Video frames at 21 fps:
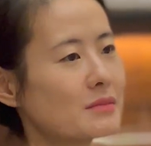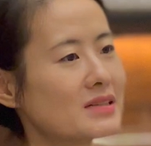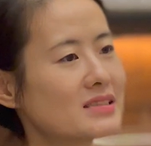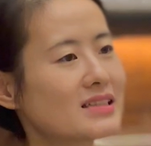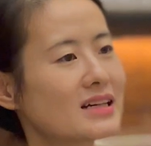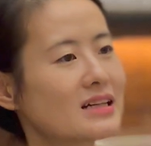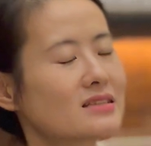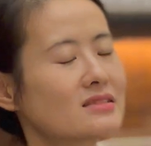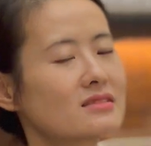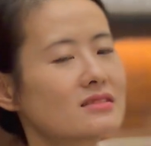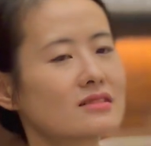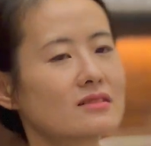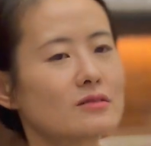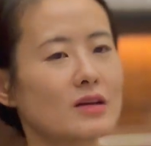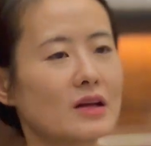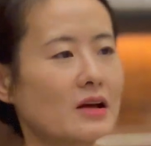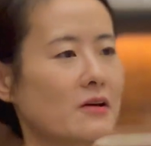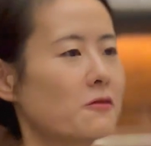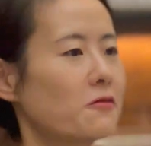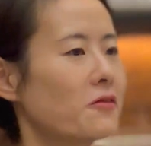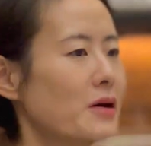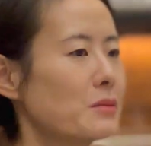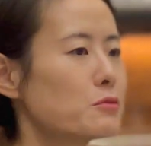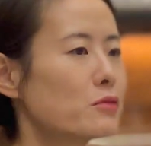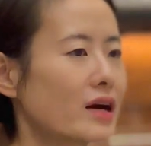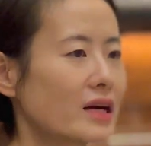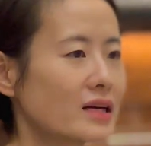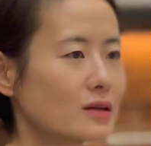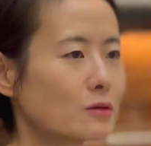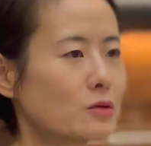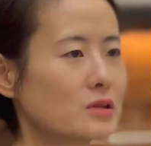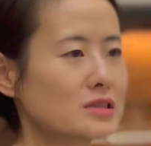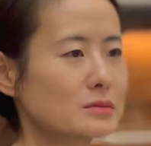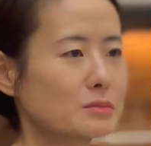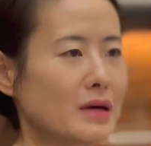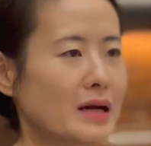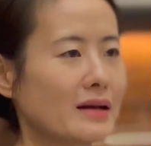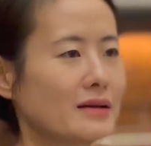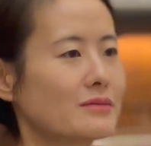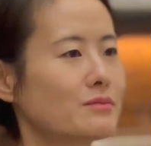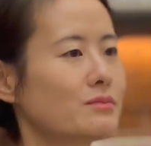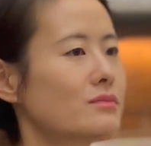Is that if I'm riding with
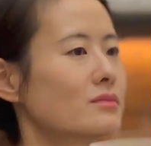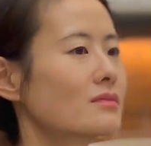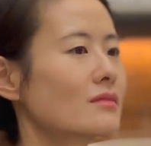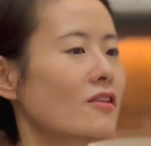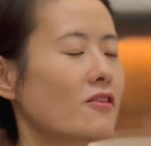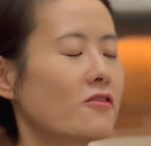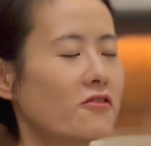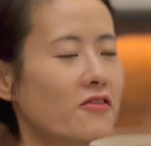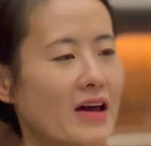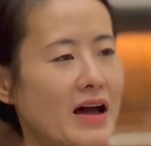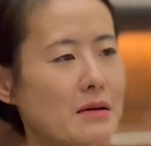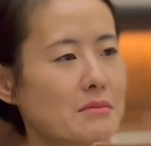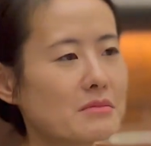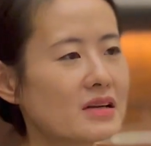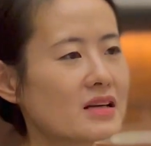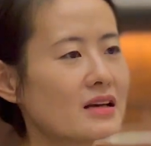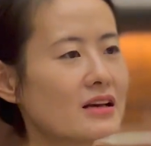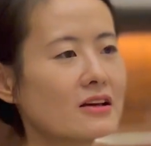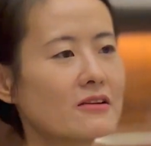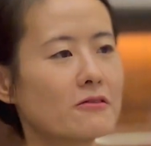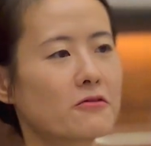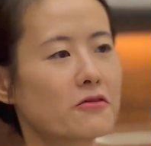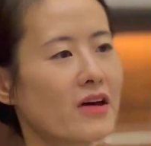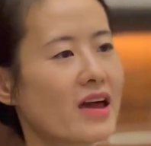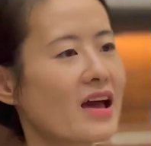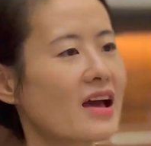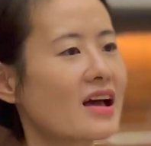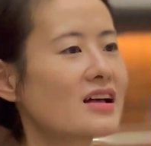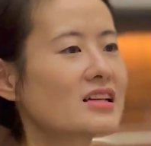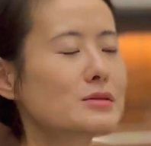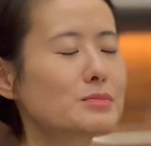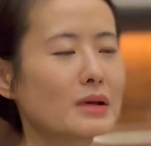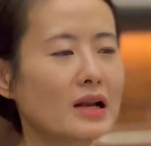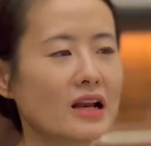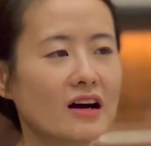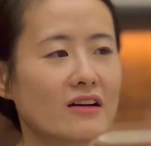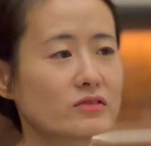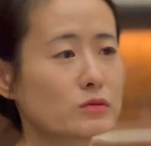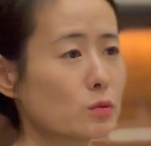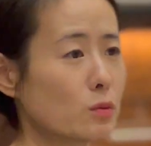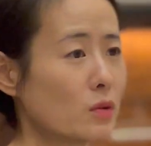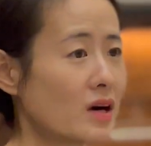my family, friends,
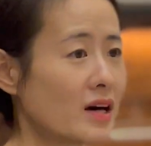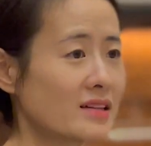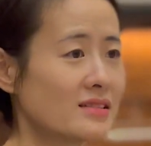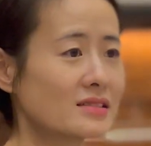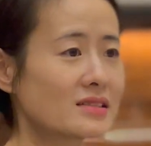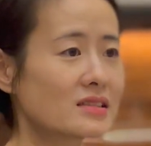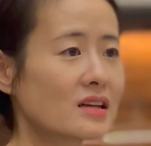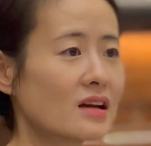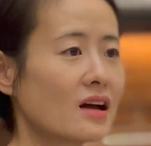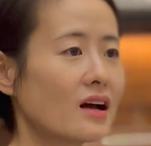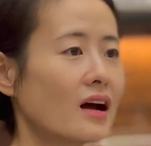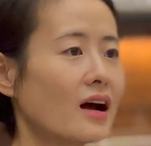beloved ones,